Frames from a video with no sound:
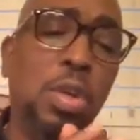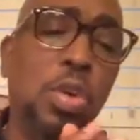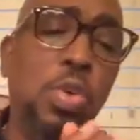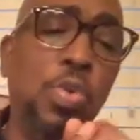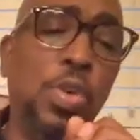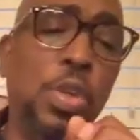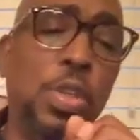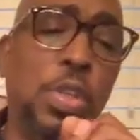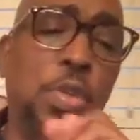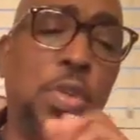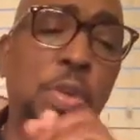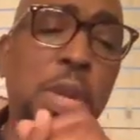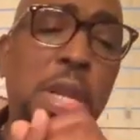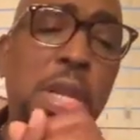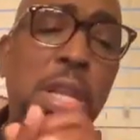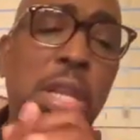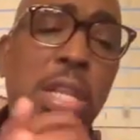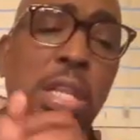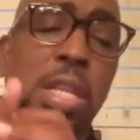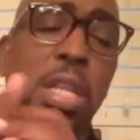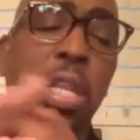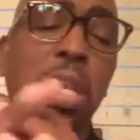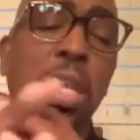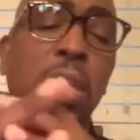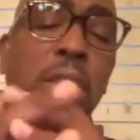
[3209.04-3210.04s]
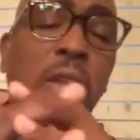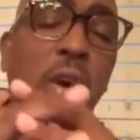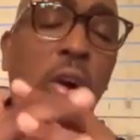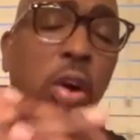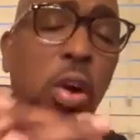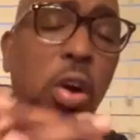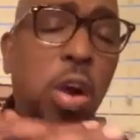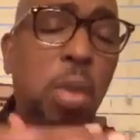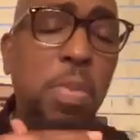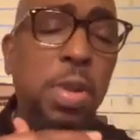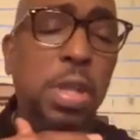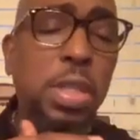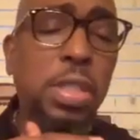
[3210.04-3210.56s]
who was threatening the
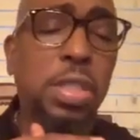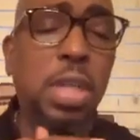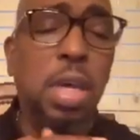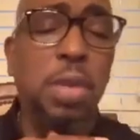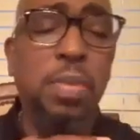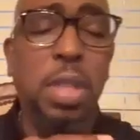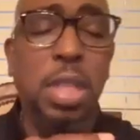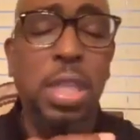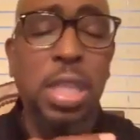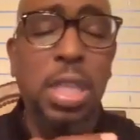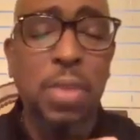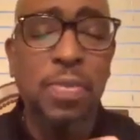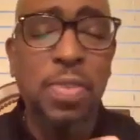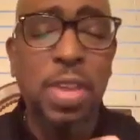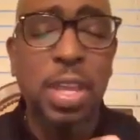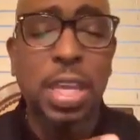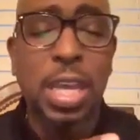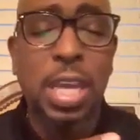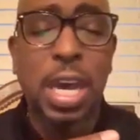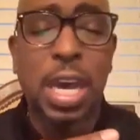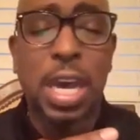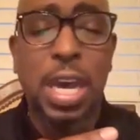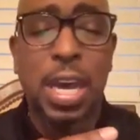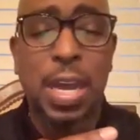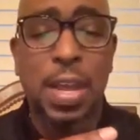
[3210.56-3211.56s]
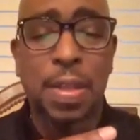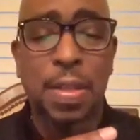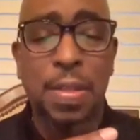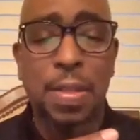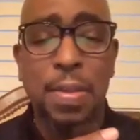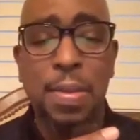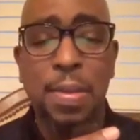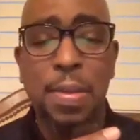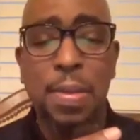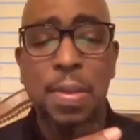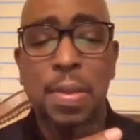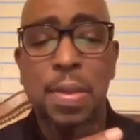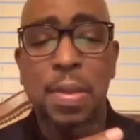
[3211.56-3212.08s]
armies of the living God.
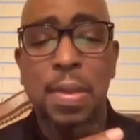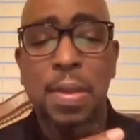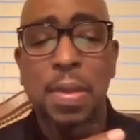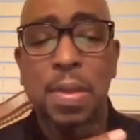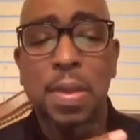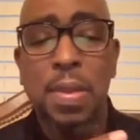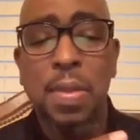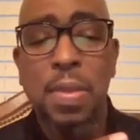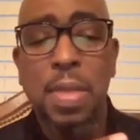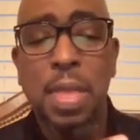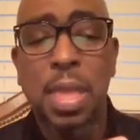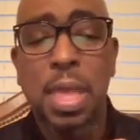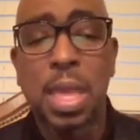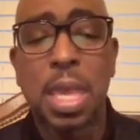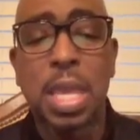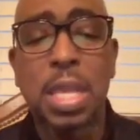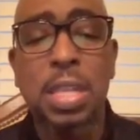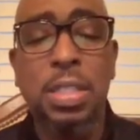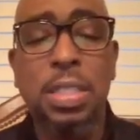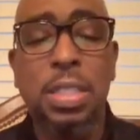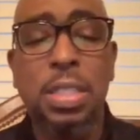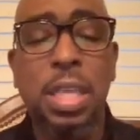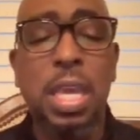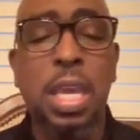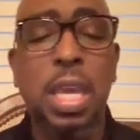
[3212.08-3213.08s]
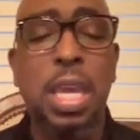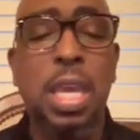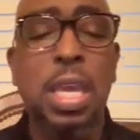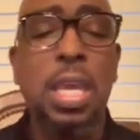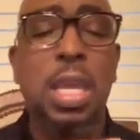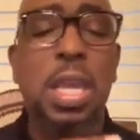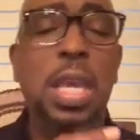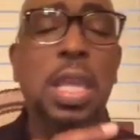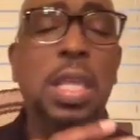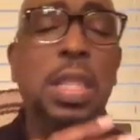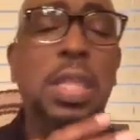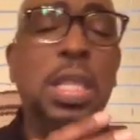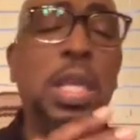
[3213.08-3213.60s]
And he
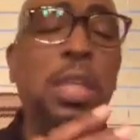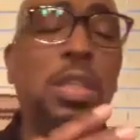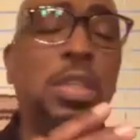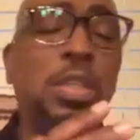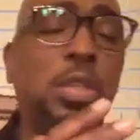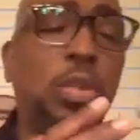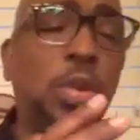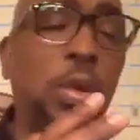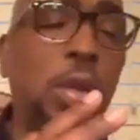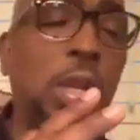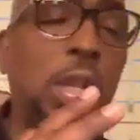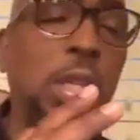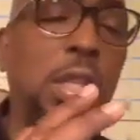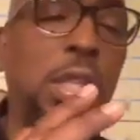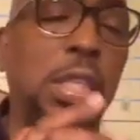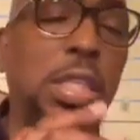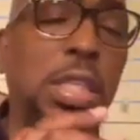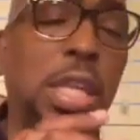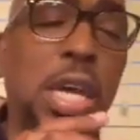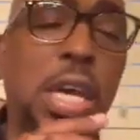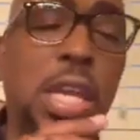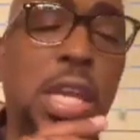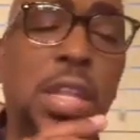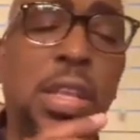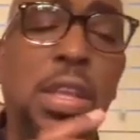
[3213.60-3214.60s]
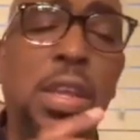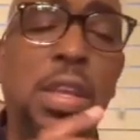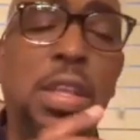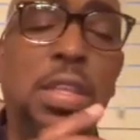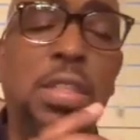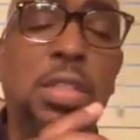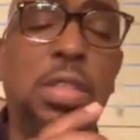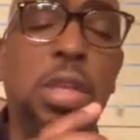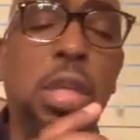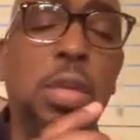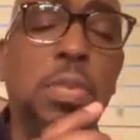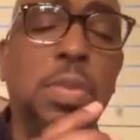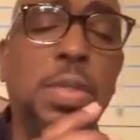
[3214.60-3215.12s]
said that surely this
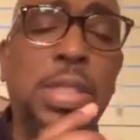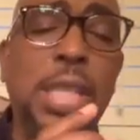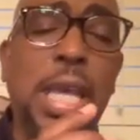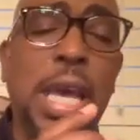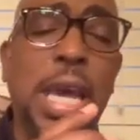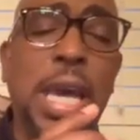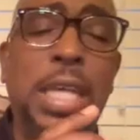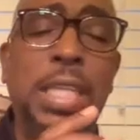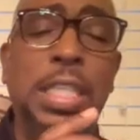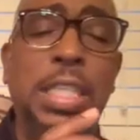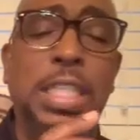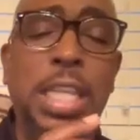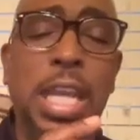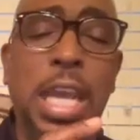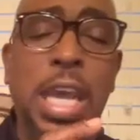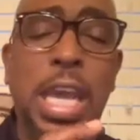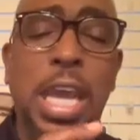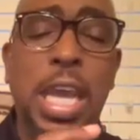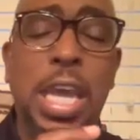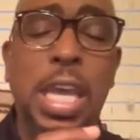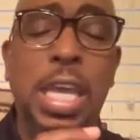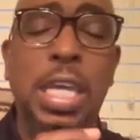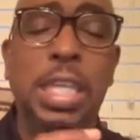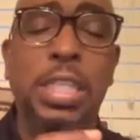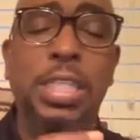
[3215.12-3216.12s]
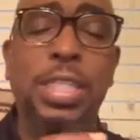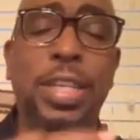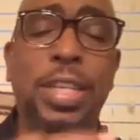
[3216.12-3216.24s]
uncircumcised giant